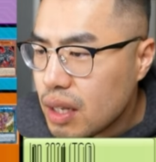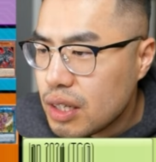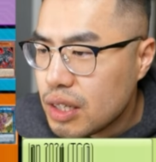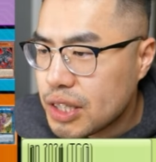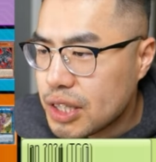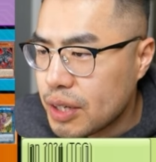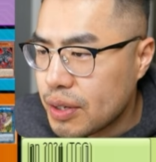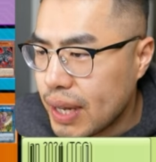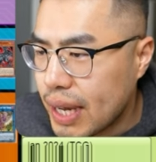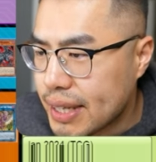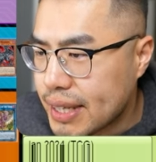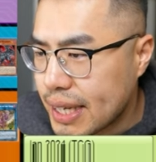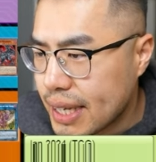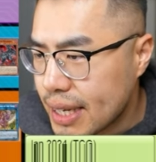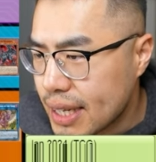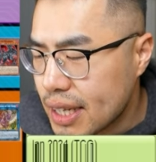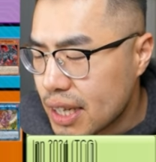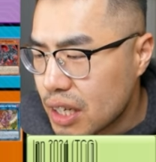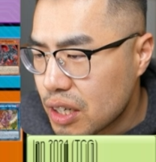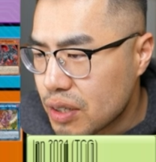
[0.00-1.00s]
So yeah,
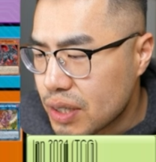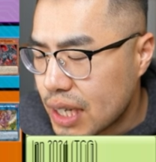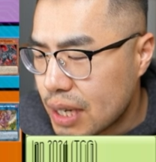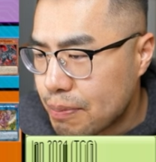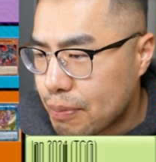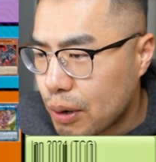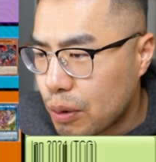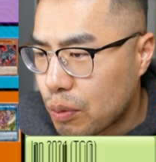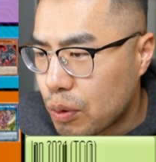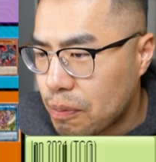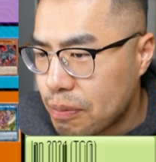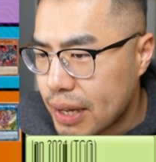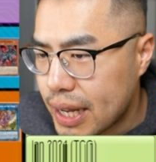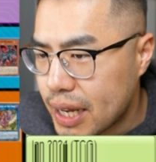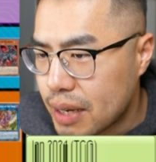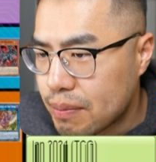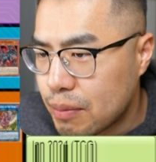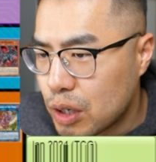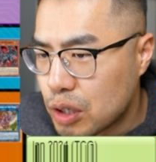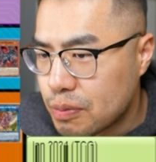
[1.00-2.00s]
digging a little deeper, we're
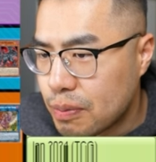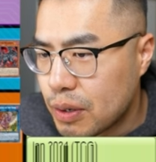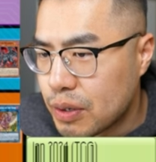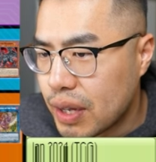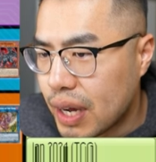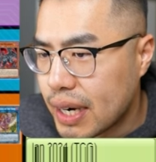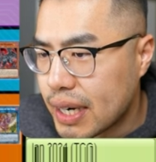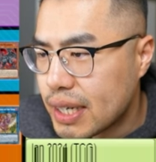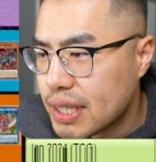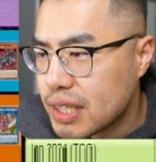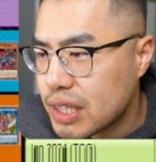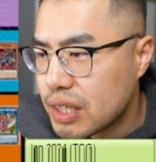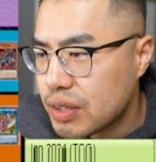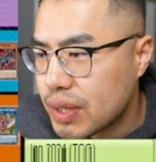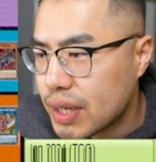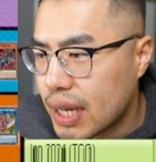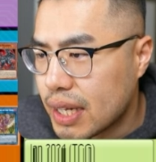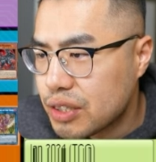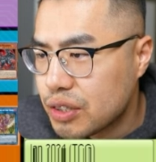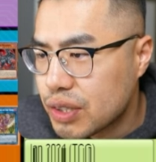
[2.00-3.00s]
playing multiple non-engine. You
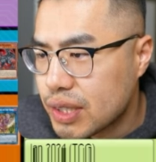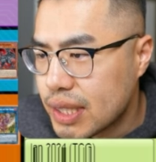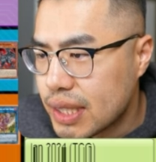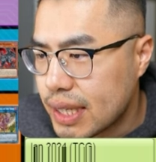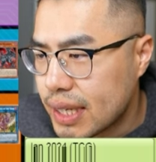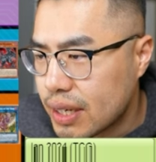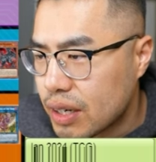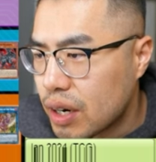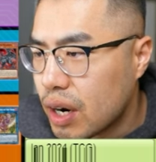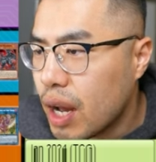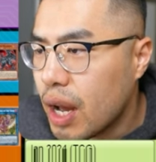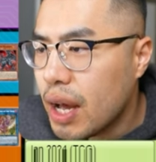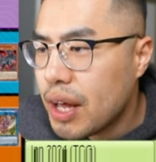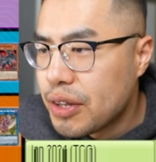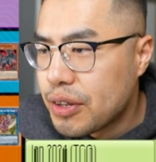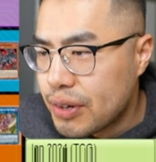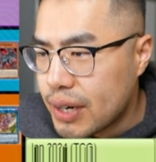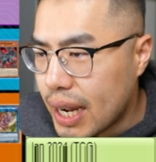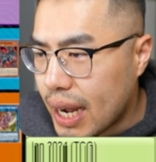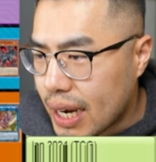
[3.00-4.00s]
guys will see here,
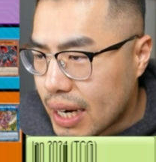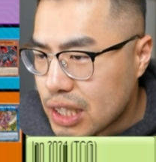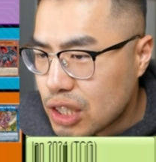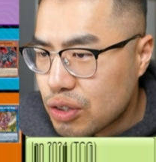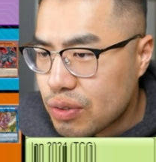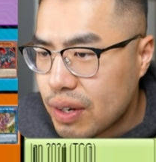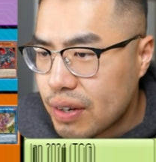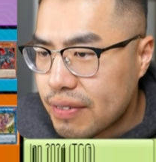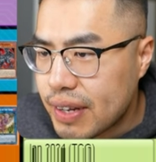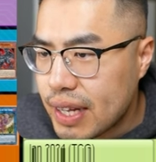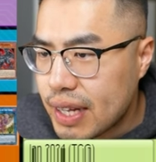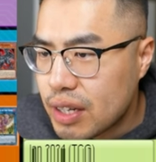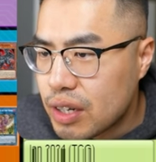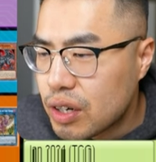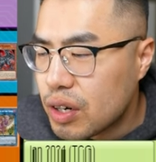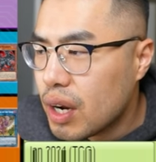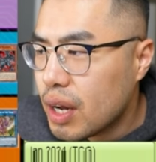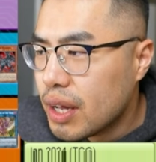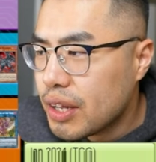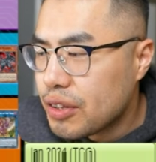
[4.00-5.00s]
3 Ash, 3
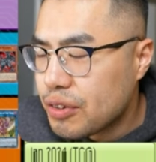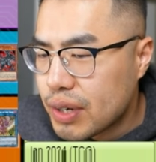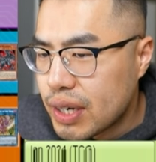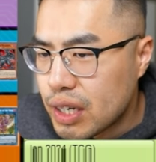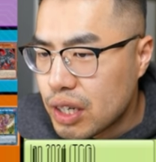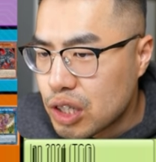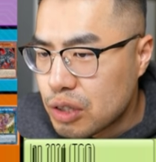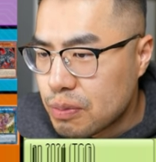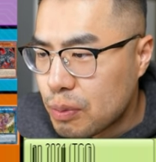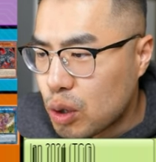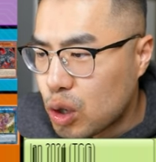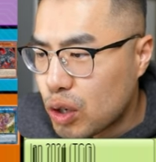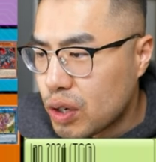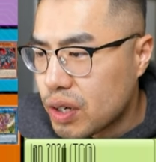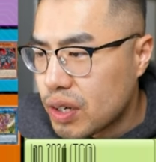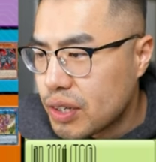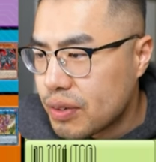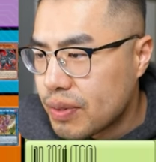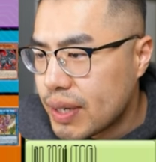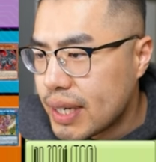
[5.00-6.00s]
Veiler, 3 Ghost
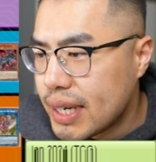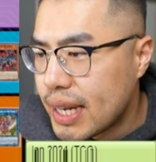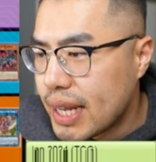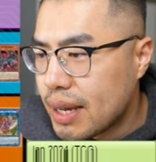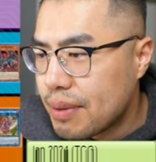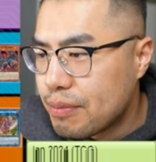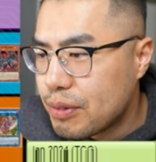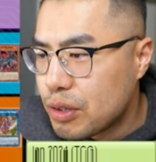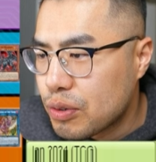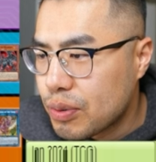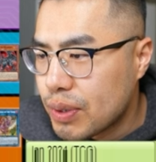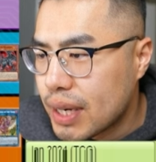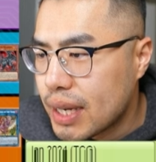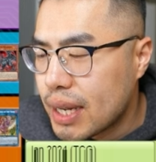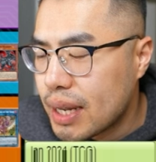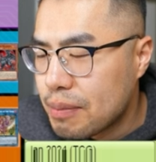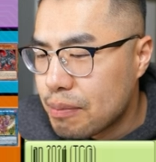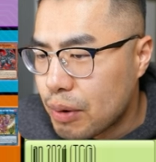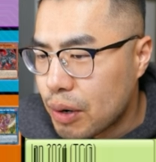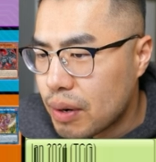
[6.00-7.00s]
Mourner, 3 Nib, 3
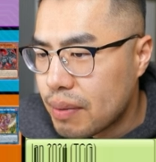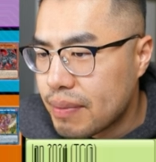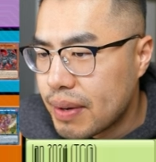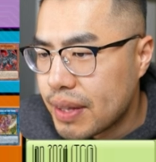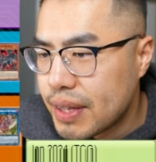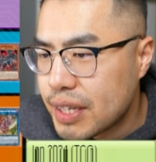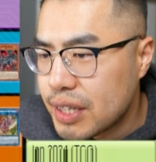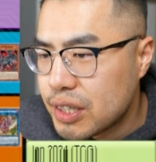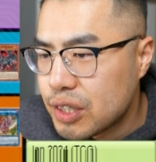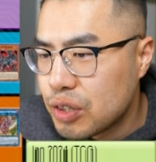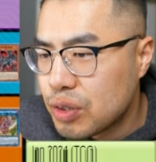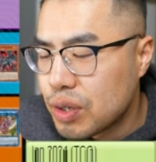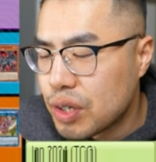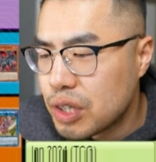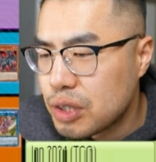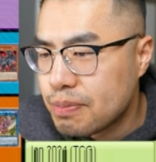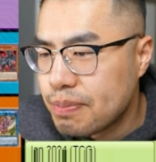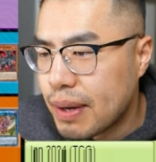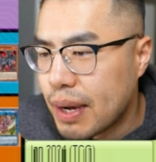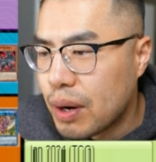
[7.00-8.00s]
Imperm, and then 2
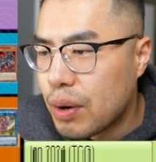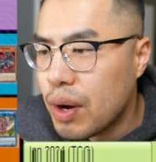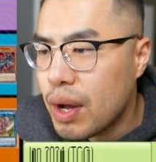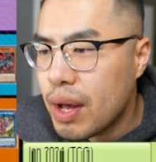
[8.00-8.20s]
Ghost Spell.